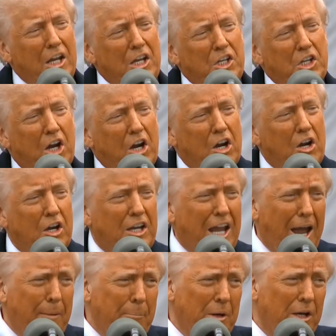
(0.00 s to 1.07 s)
entire
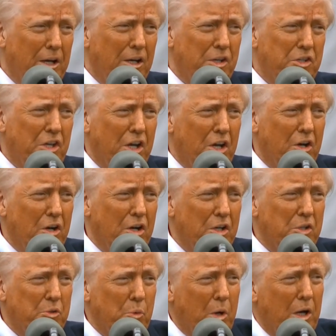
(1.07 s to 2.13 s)
cabinet is here,
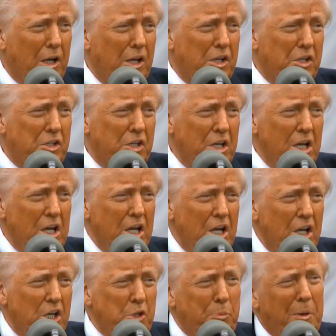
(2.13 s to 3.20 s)
as well as
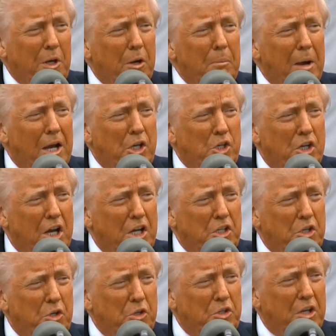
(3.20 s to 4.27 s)
Speaker Mike
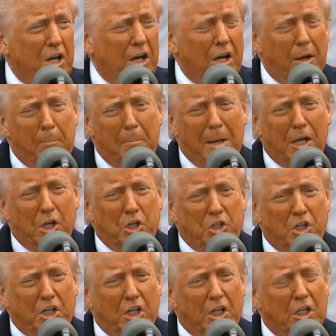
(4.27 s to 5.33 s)
Johnson, who's done an
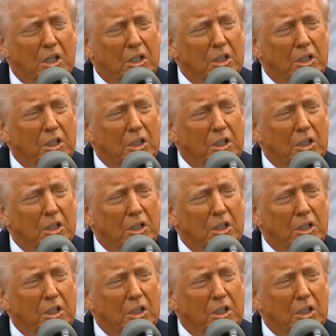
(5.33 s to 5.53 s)
amazing